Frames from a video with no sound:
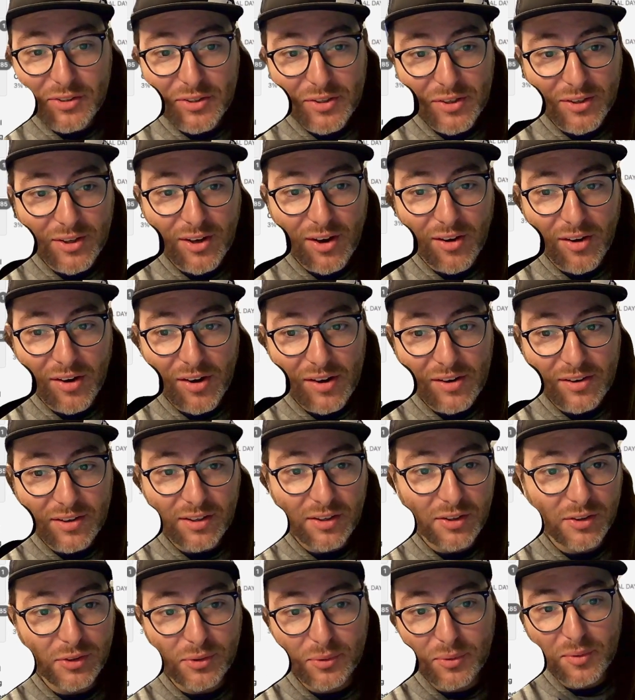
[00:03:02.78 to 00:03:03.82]
your card
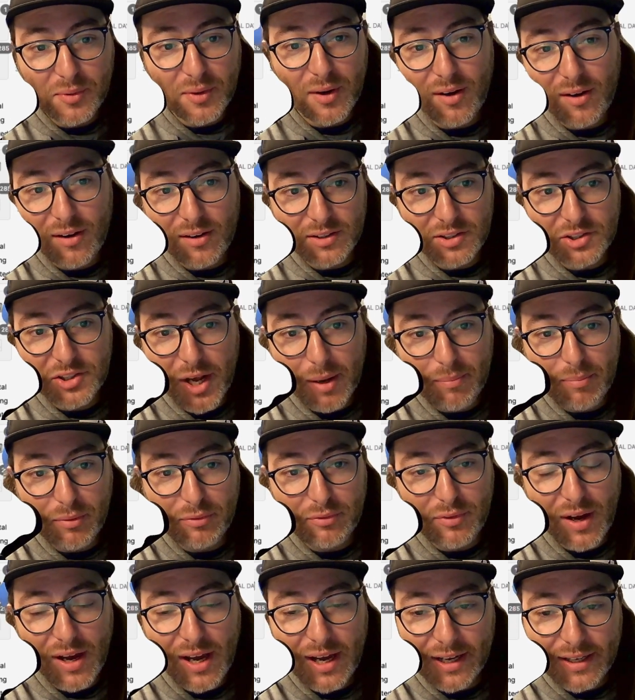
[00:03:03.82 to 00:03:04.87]
through
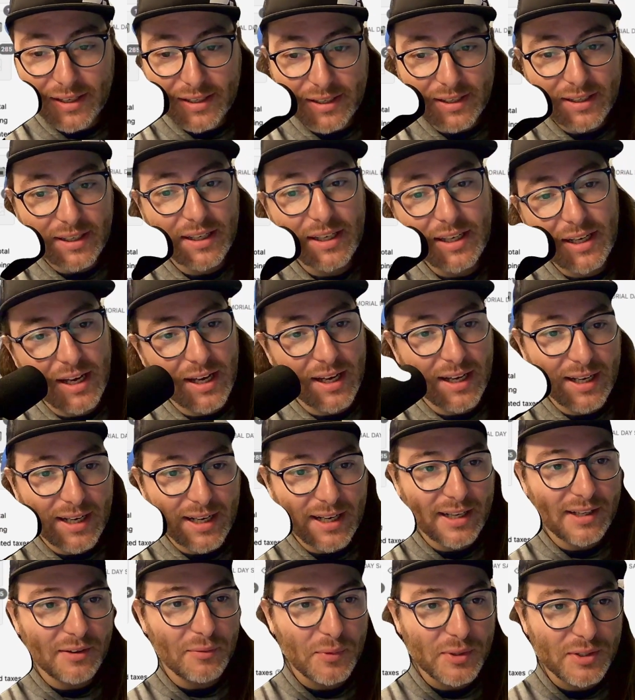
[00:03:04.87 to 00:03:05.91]
Shopify,
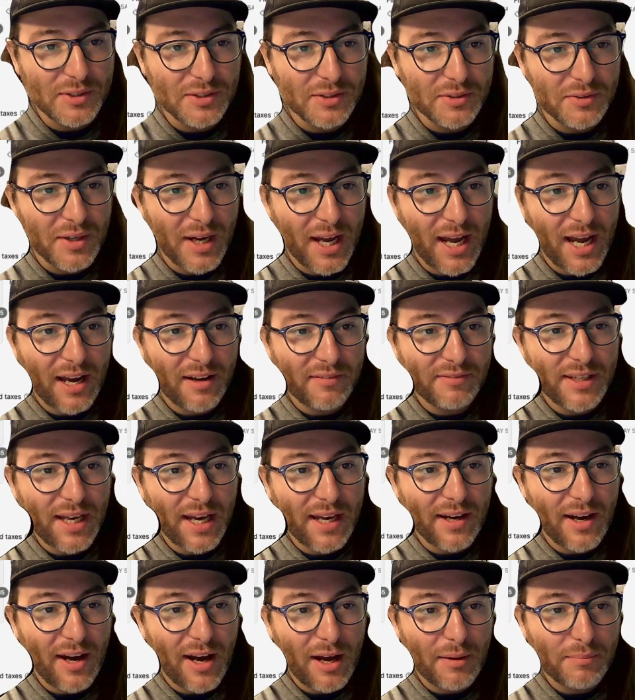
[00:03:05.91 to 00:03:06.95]
we do have that
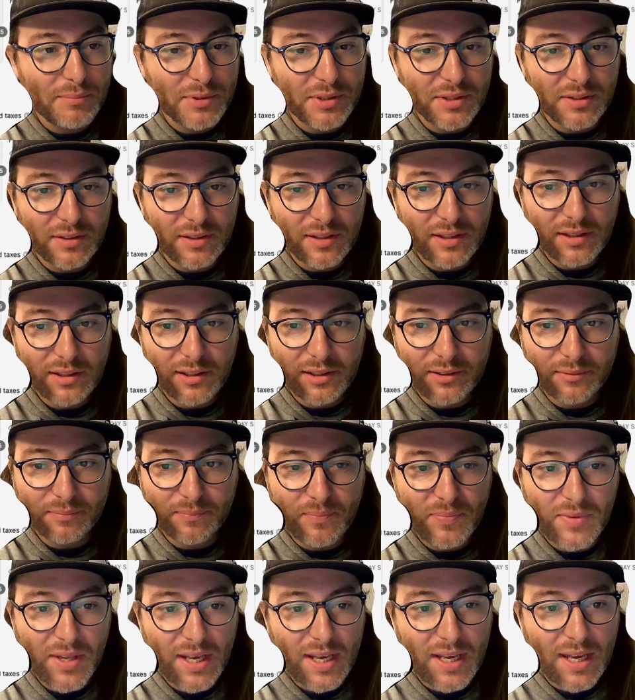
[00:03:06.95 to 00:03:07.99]
option here.
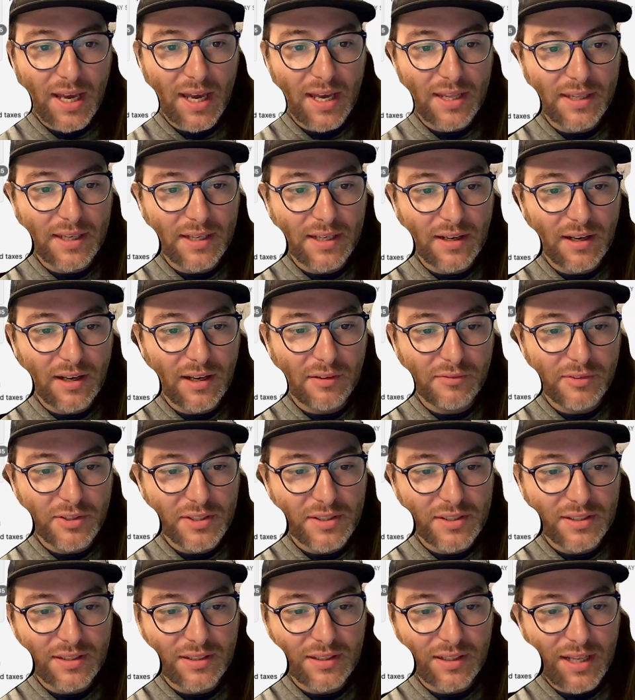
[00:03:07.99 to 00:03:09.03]
And then
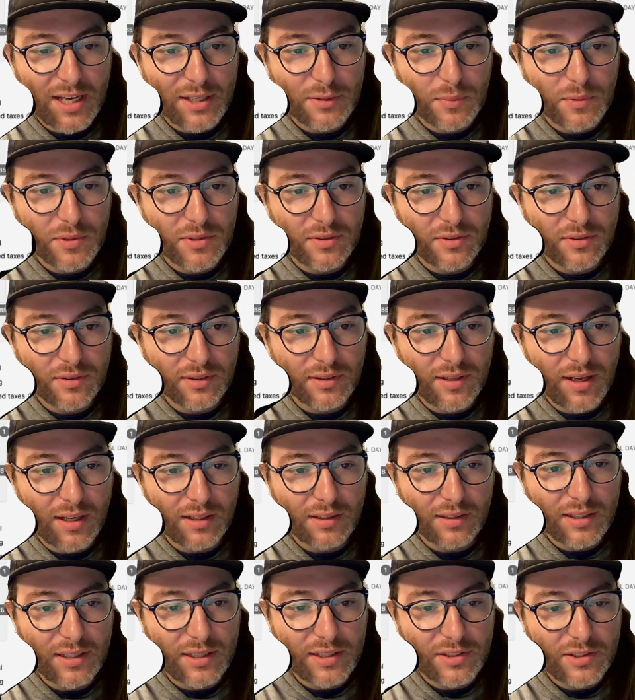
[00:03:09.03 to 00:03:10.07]
obviously, last but certainly not
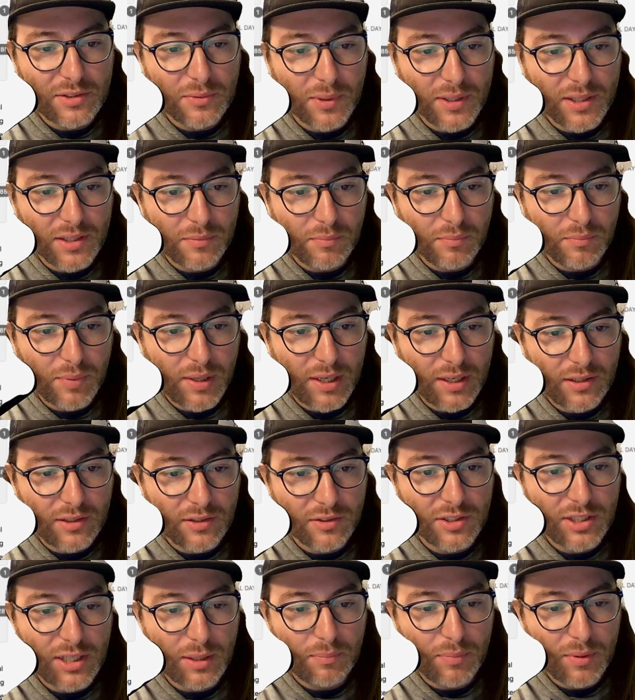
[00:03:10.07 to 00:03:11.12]
least, you want to pick your
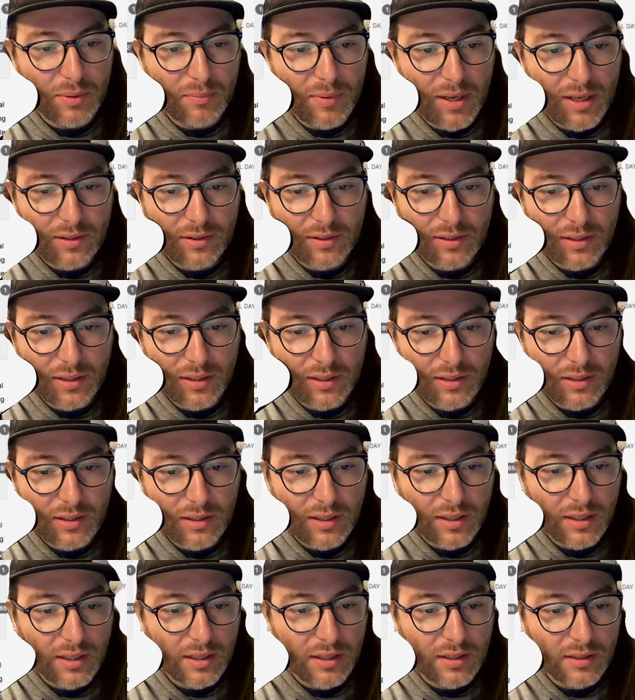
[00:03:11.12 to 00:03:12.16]
shipping method.
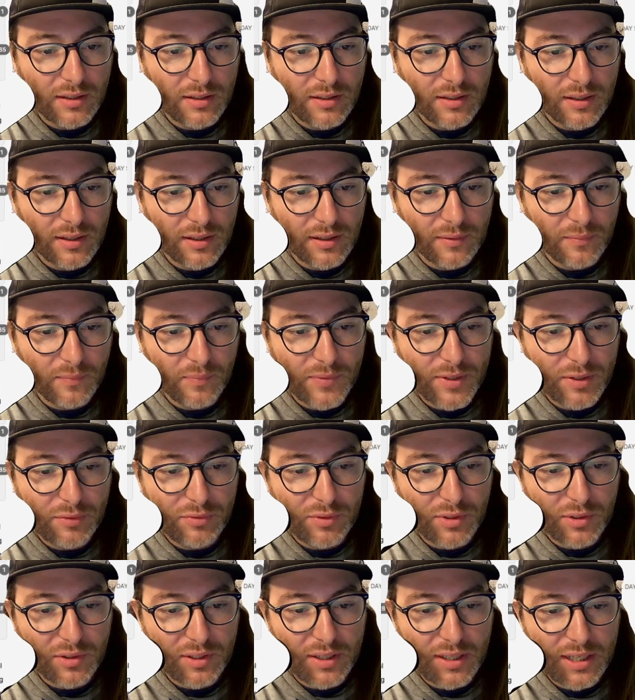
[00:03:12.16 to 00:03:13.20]
If
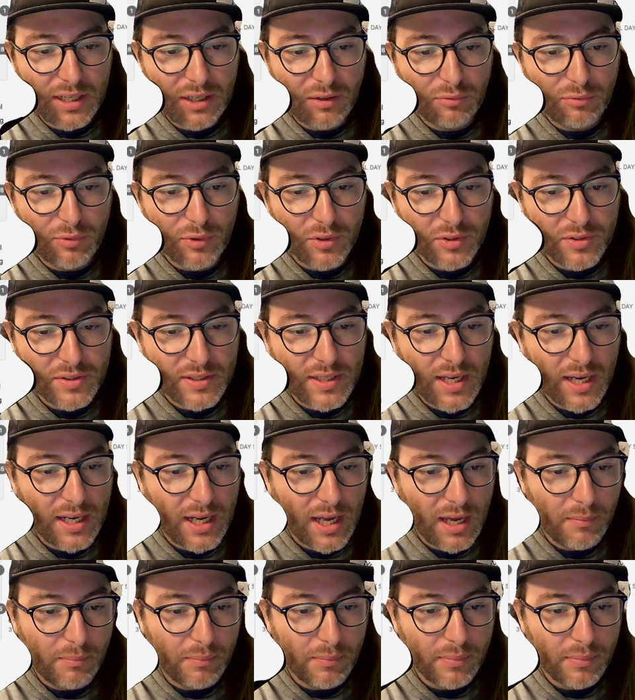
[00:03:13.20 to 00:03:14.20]
you're getting a full setup,